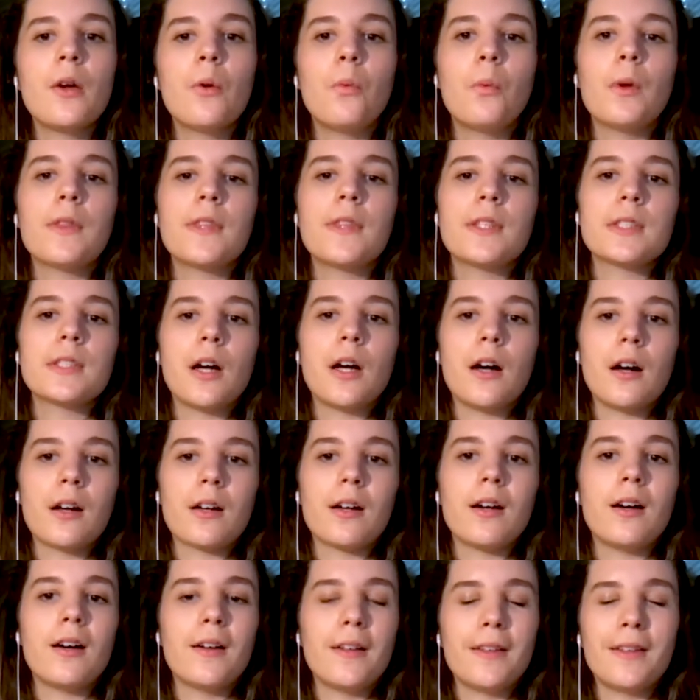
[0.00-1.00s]
with a
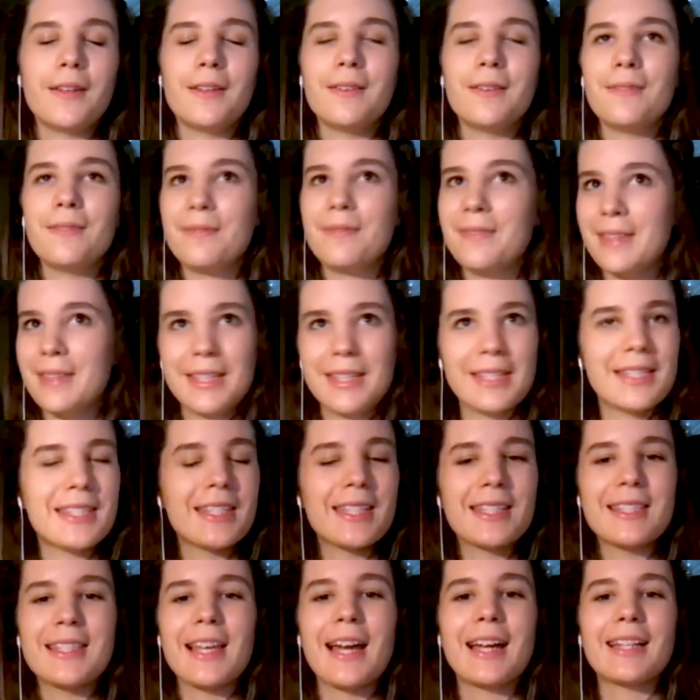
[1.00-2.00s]
talk on this
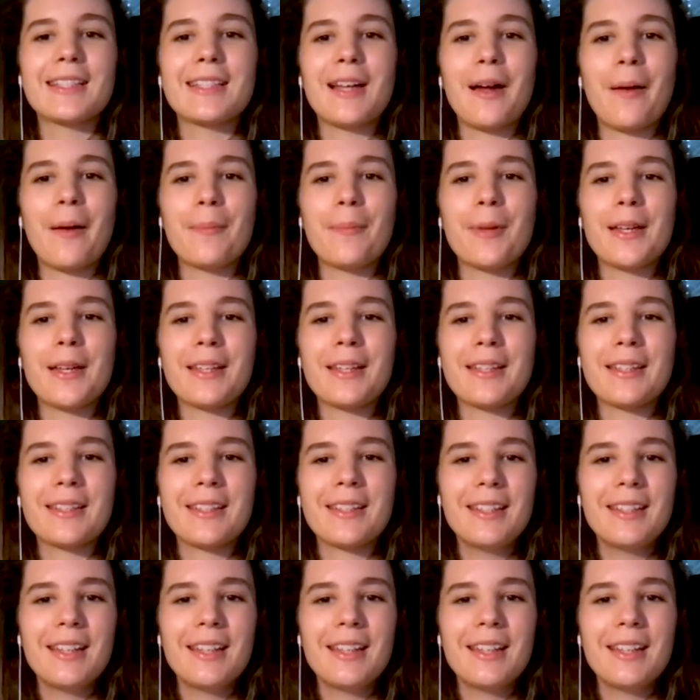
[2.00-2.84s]
exact topic.